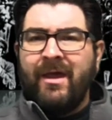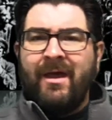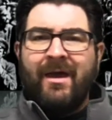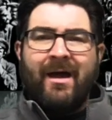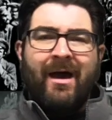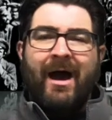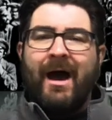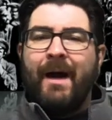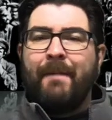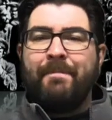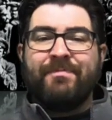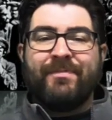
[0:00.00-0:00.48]

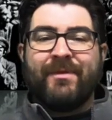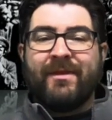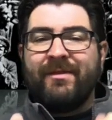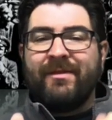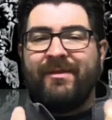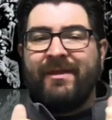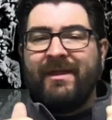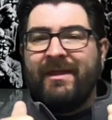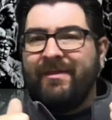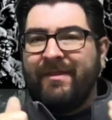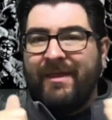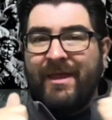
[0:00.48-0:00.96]
Um,
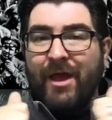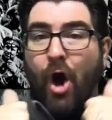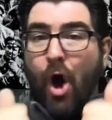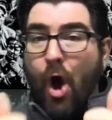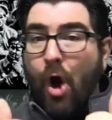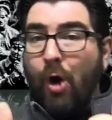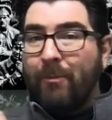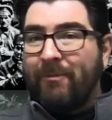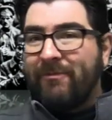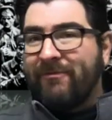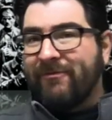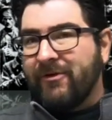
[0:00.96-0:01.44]
the, the
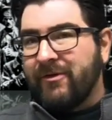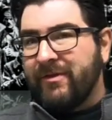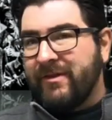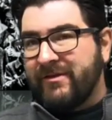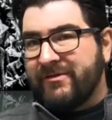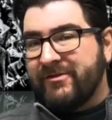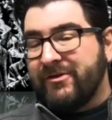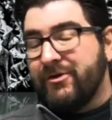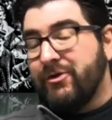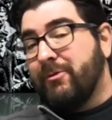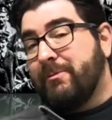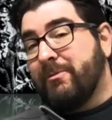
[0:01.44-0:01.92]
hope for this
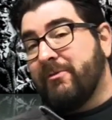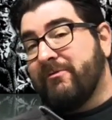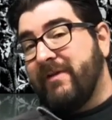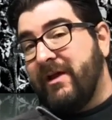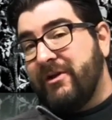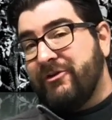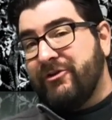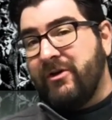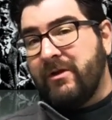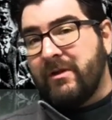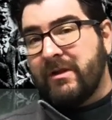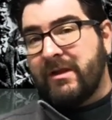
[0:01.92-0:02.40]
new
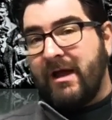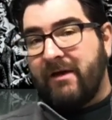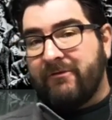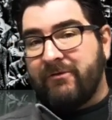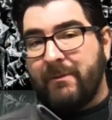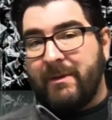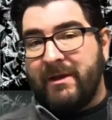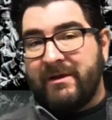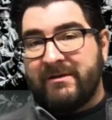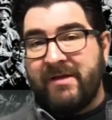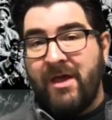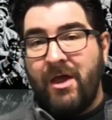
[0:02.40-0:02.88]
provisional
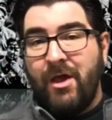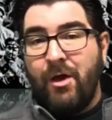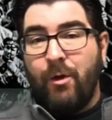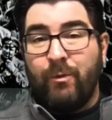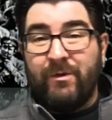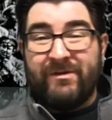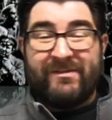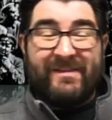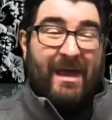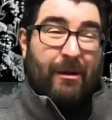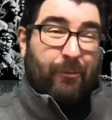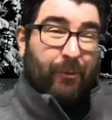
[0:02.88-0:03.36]
government
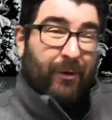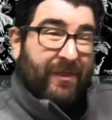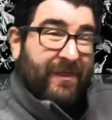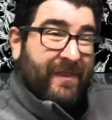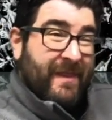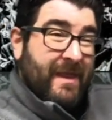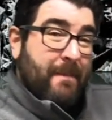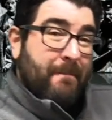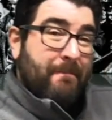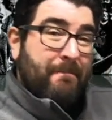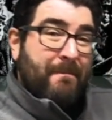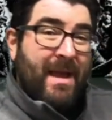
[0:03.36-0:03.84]
was that with the
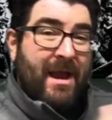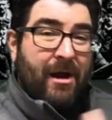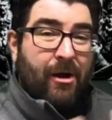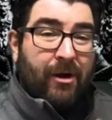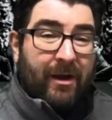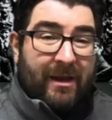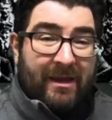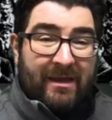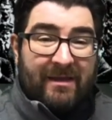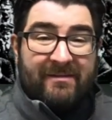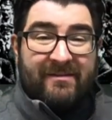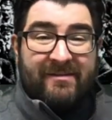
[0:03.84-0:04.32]

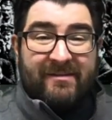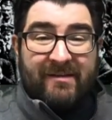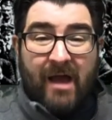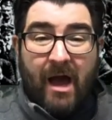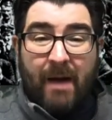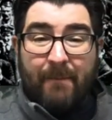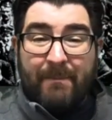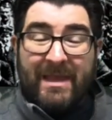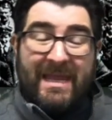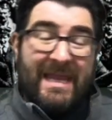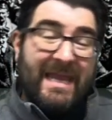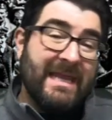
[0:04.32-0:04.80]
Americans
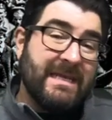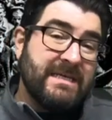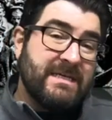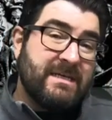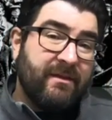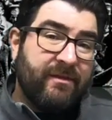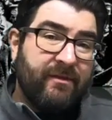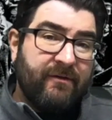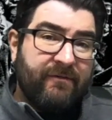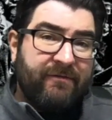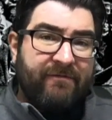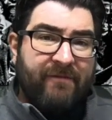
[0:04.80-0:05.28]
coming into
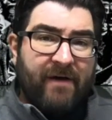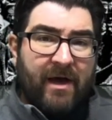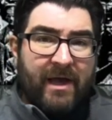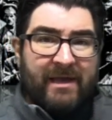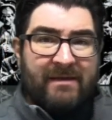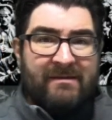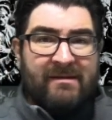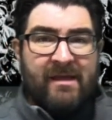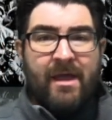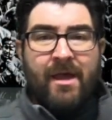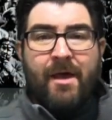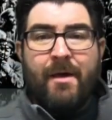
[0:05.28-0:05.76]
the
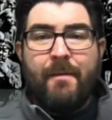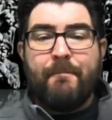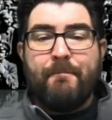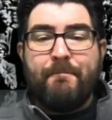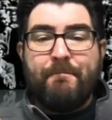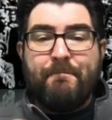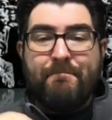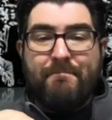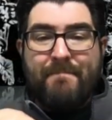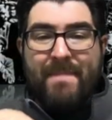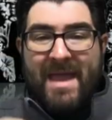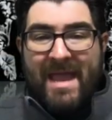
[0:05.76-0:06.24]
fight,
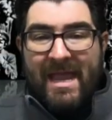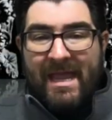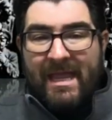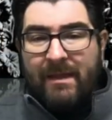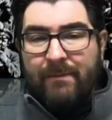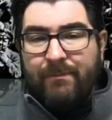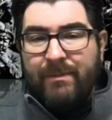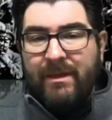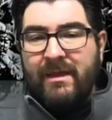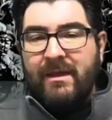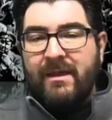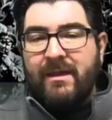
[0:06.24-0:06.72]

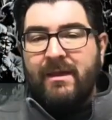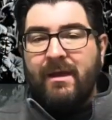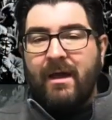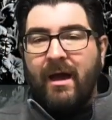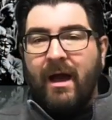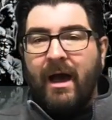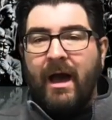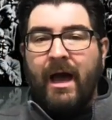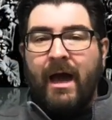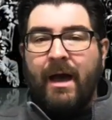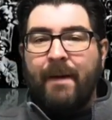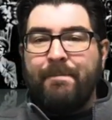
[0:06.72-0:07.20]
maybe,
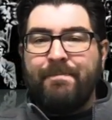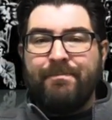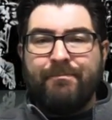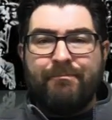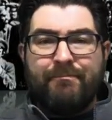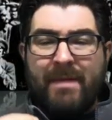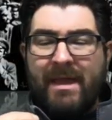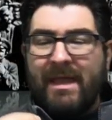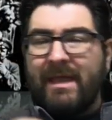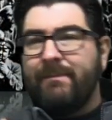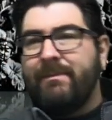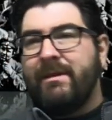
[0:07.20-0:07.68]
um,
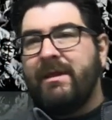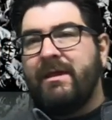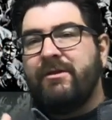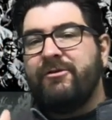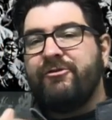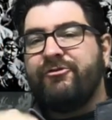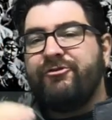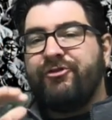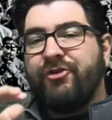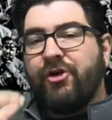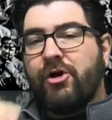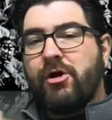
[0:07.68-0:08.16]
maybe
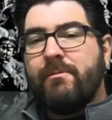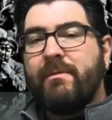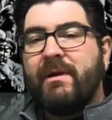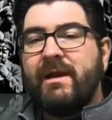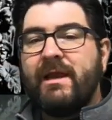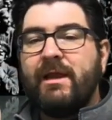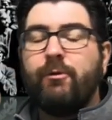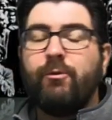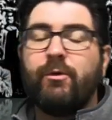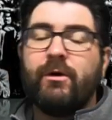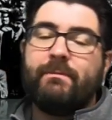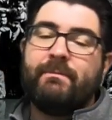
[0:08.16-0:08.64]
Germany
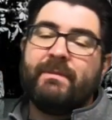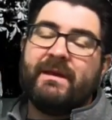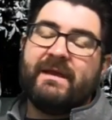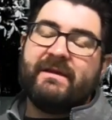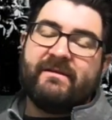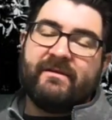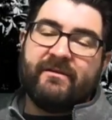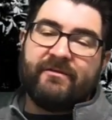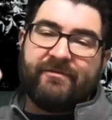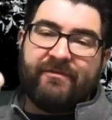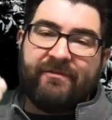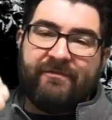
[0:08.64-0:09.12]
would be
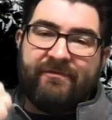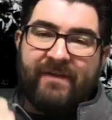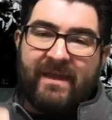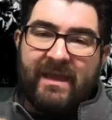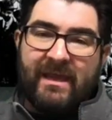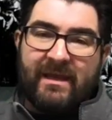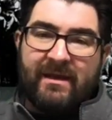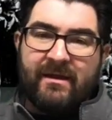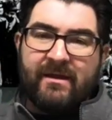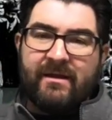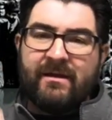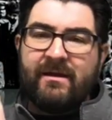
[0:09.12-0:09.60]

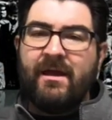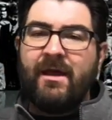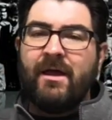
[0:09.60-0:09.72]
defeated